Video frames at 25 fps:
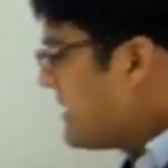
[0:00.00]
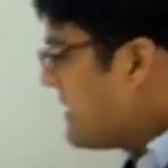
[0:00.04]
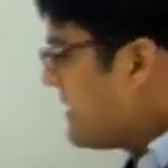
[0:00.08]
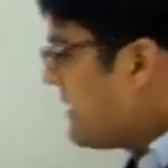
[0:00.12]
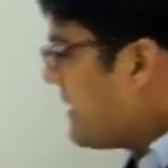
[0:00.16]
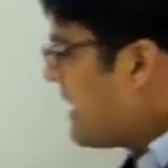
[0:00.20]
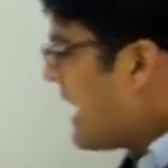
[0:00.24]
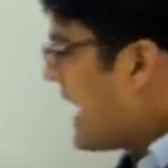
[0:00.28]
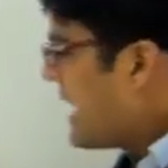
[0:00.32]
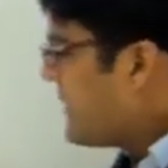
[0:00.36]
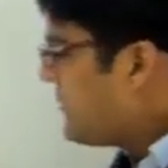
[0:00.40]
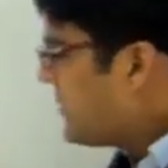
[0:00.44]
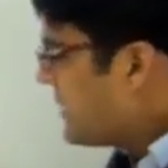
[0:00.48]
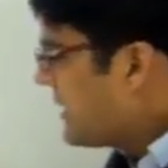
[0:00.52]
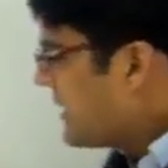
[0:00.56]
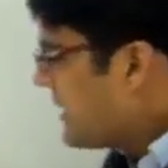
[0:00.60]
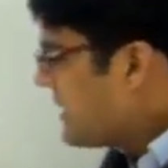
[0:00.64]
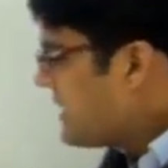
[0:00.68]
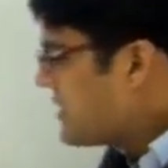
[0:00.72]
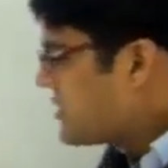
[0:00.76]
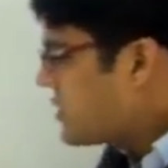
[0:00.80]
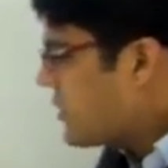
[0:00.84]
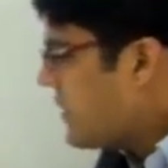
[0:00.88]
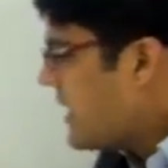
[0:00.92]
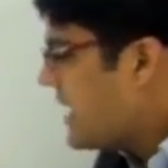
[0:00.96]

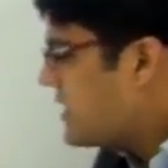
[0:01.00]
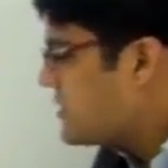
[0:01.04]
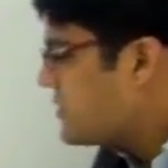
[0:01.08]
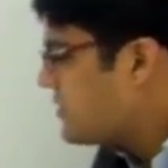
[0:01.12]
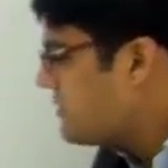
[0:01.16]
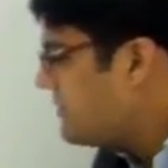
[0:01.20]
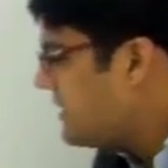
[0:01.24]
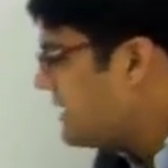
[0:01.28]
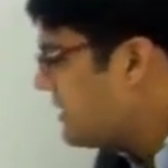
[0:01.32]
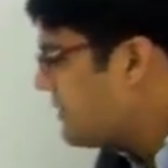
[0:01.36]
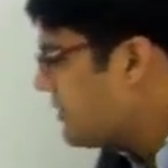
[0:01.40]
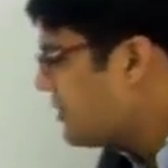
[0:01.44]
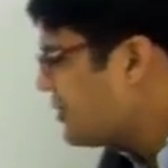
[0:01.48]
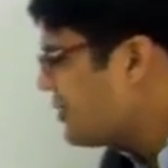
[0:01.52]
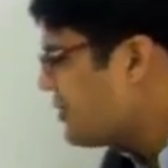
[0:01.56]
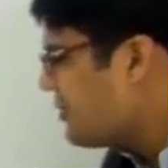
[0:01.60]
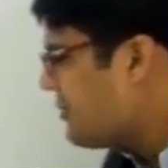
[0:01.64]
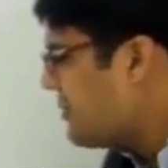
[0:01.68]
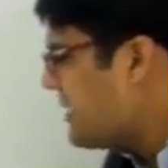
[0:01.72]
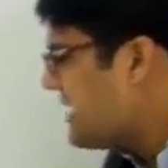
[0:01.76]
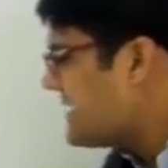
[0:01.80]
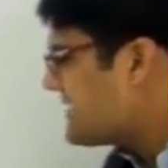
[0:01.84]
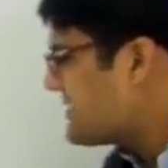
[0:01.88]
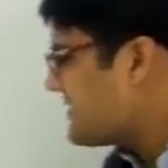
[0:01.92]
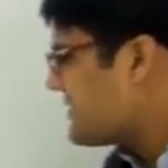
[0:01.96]
Hypotenuse square should be equal to
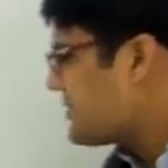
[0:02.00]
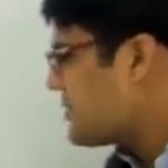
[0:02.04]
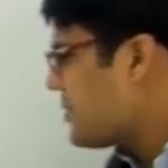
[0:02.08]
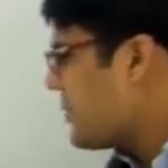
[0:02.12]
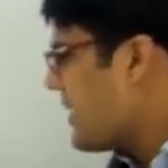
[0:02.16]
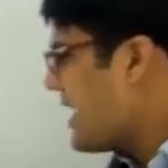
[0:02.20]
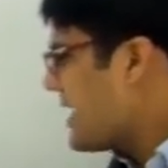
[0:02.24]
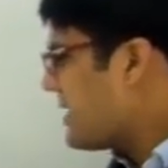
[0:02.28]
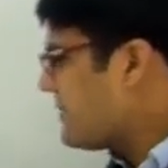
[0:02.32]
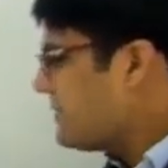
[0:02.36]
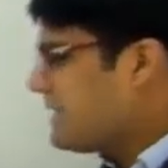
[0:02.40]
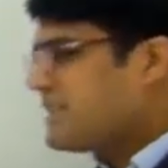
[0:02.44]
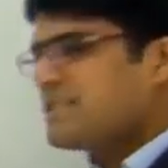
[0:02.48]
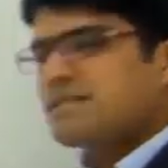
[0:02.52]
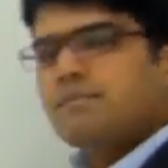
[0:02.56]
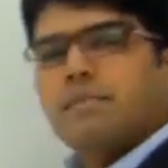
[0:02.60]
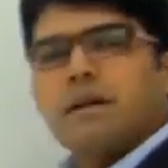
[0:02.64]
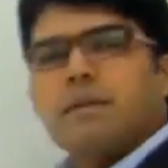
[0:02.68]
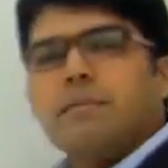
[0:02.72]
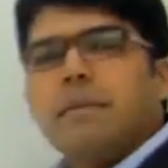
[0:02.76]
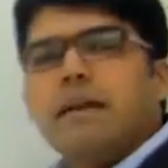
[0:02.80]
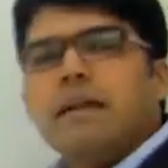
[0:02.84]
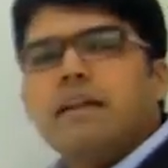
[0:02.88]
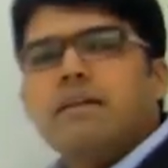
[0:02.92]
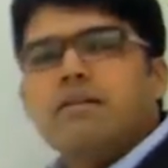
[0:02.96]
base square plus
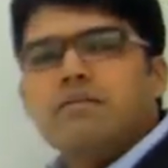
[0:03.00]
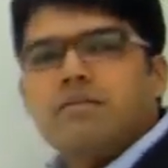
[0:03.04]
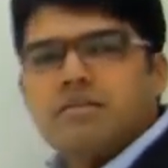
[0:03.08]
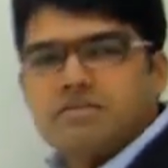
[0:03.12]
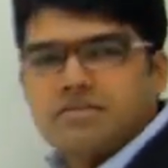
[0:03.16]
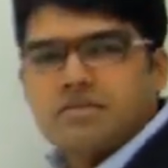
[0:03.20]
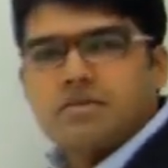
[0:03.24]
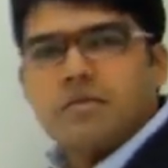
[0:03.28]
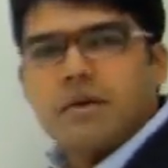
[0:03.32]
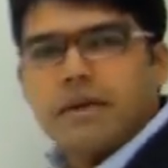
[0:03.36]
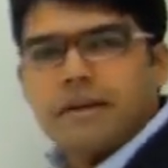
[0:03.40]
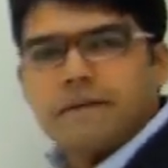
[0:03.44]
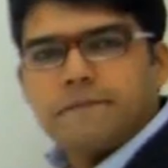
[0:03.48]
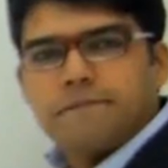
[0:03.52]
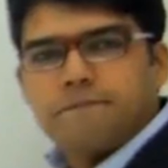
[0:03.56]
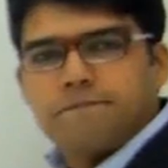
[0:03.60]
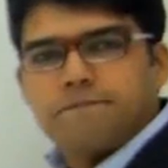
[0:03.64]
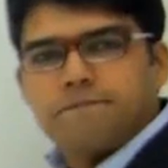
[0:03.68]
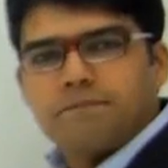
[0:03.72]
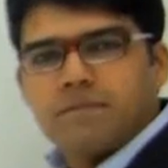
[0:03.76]
perpendicular square.